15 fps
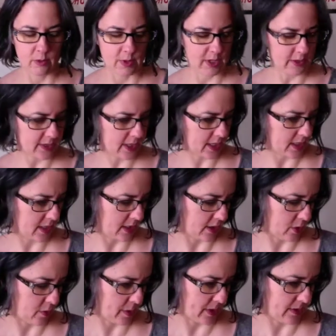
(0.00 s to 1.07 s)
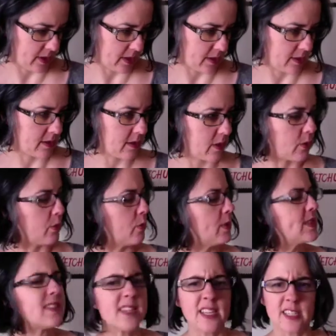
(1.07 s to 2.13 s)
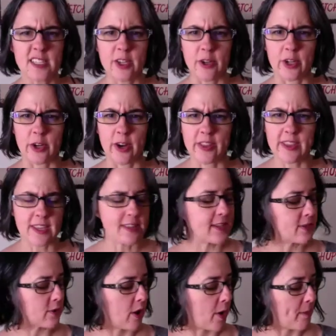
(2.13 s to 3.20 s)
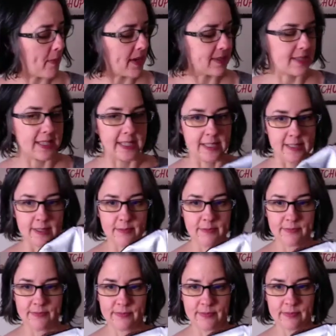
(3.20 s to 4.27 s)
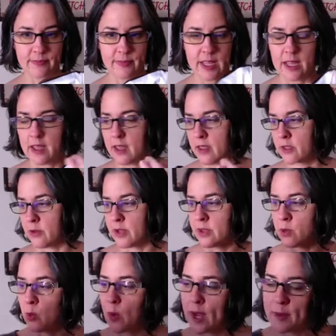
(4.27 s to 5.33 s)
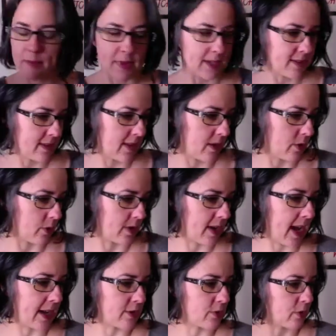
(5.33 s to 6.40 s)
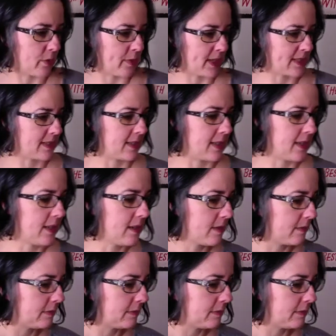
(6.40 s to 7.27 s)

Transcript: else can I tell you about this? Oh, what's the interior? I think these are all muslin. They're either white muslin or natural muslin.